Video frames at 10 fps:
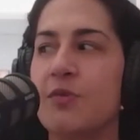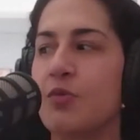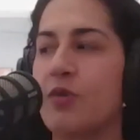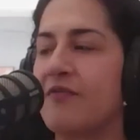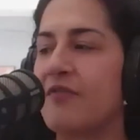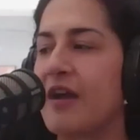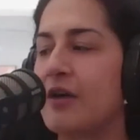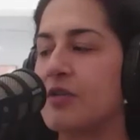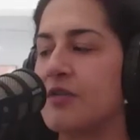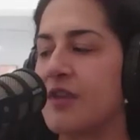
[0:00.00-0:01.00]
but what I
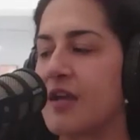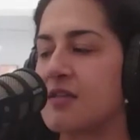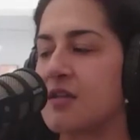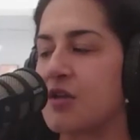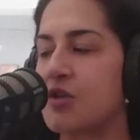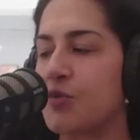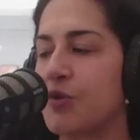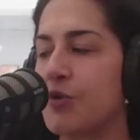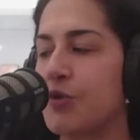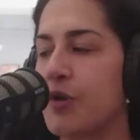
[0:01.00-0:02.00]
found even as an
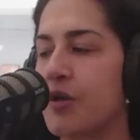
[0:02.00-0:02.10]
entrepreneur